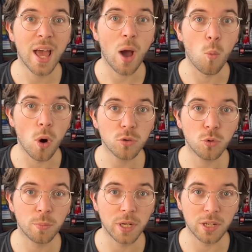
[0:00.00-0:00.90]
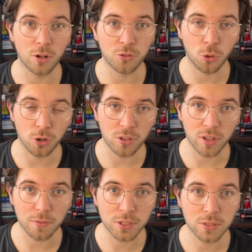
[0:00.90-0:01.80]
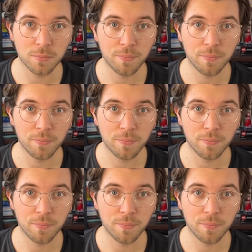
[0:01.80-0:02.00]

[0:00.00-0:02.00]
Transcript: and what will be the alternatives?